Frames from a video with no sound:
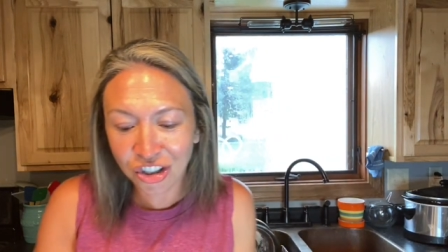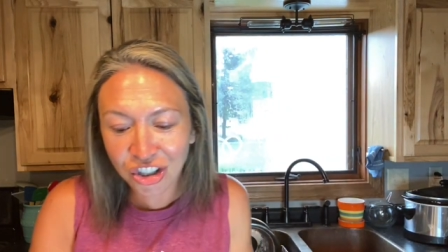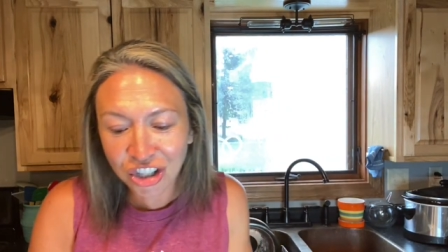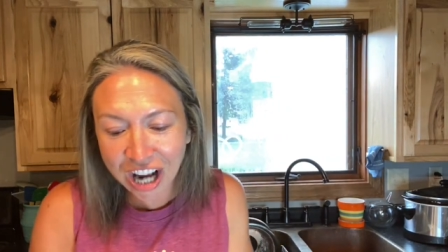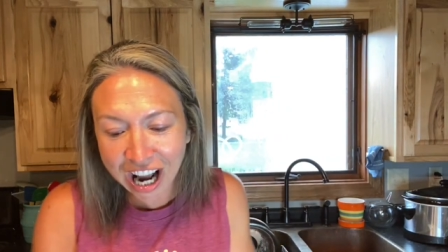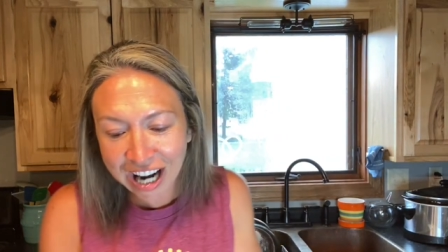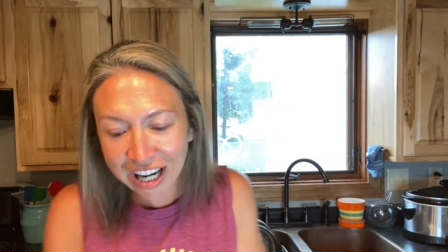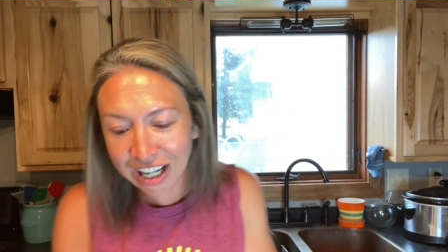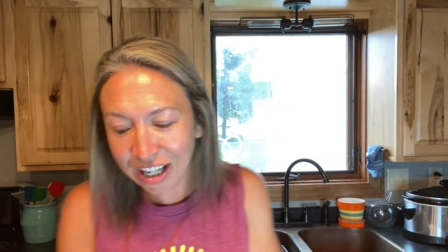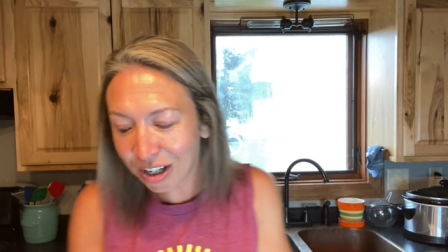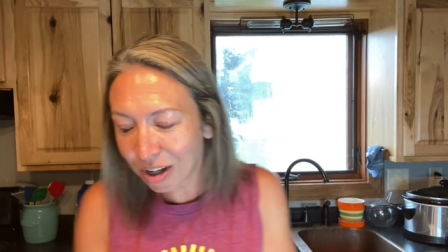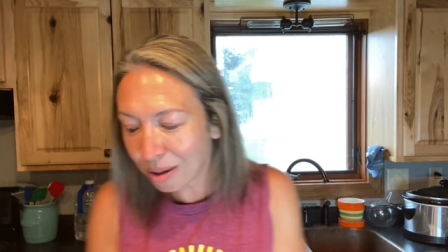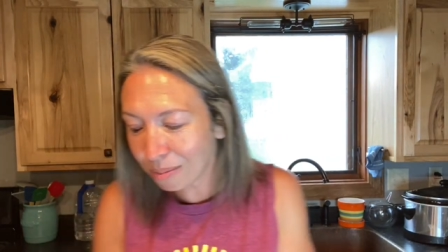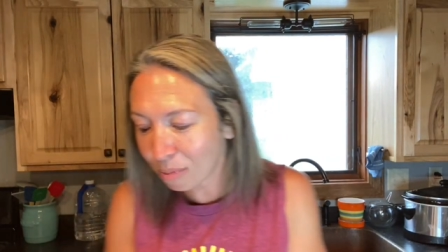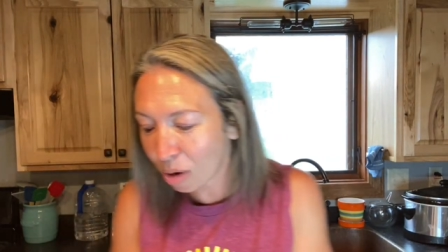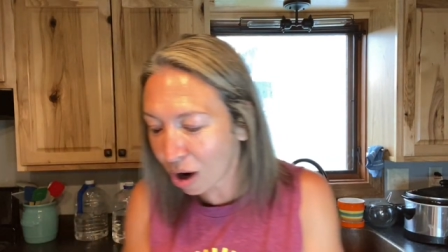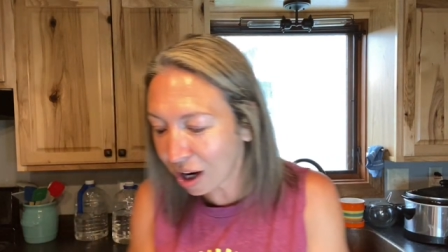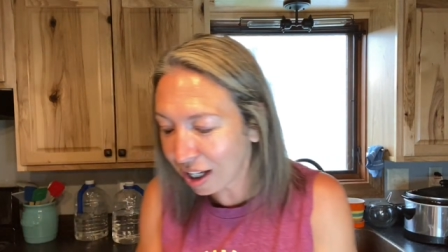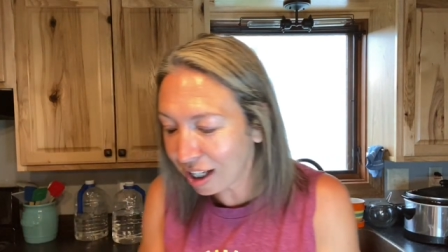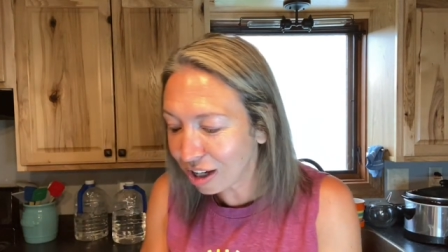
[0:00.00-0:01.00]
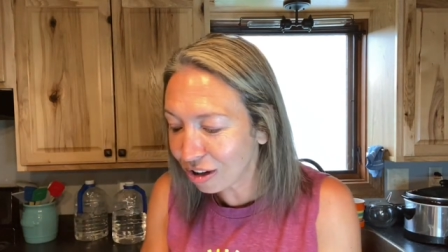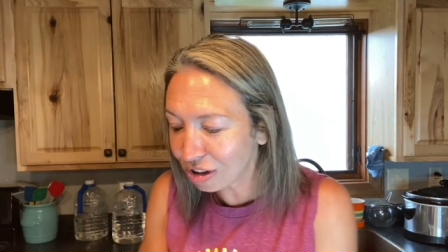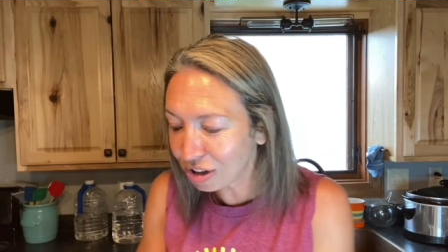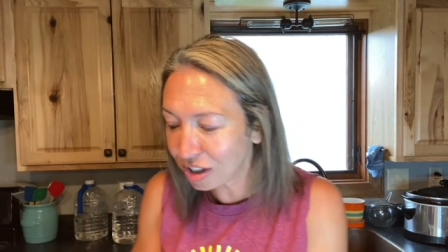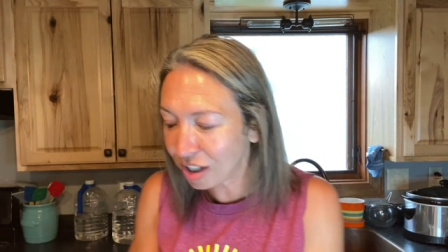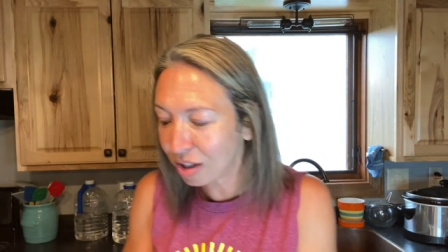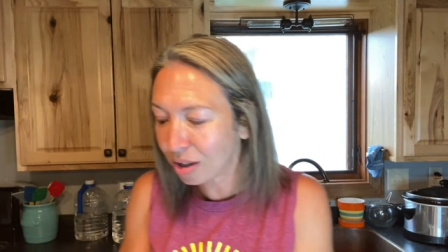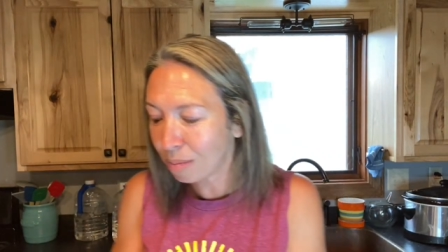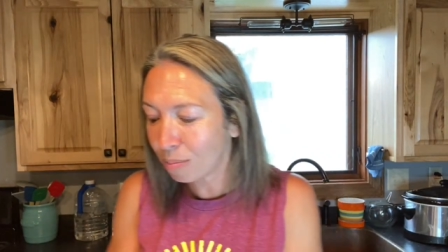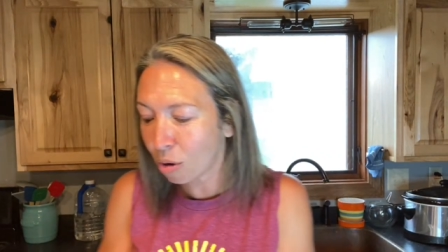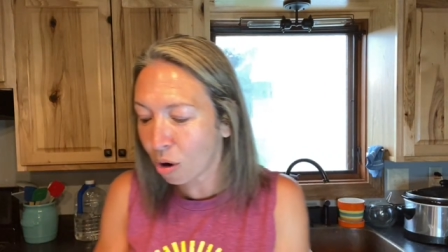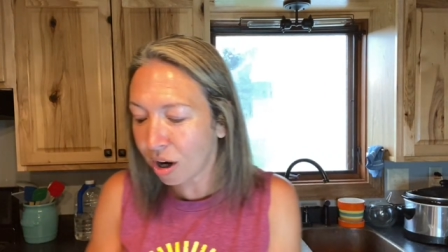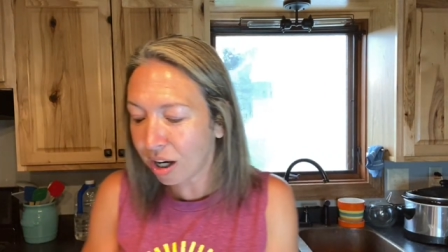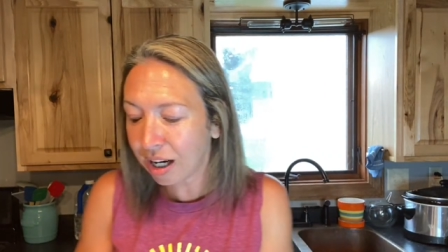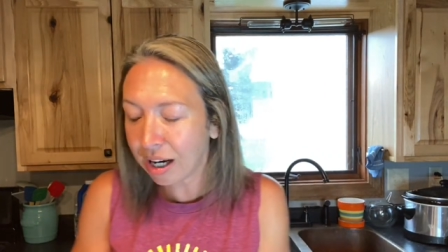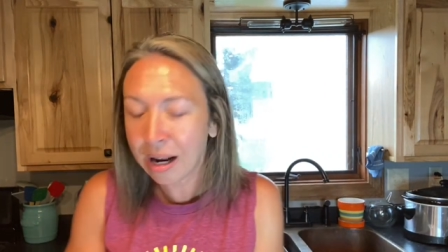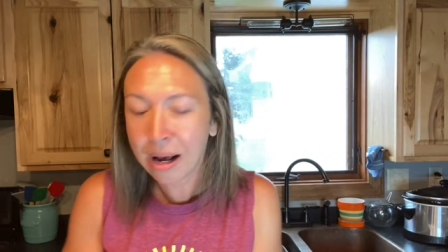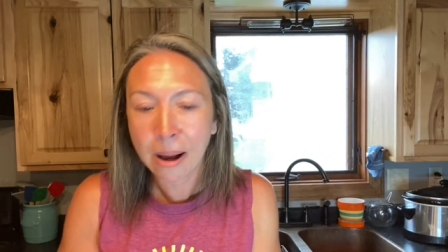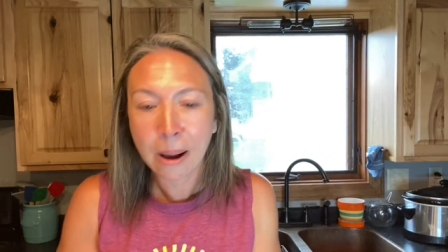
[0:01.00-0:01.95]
Jenny, good morning. Kirsten, good morning.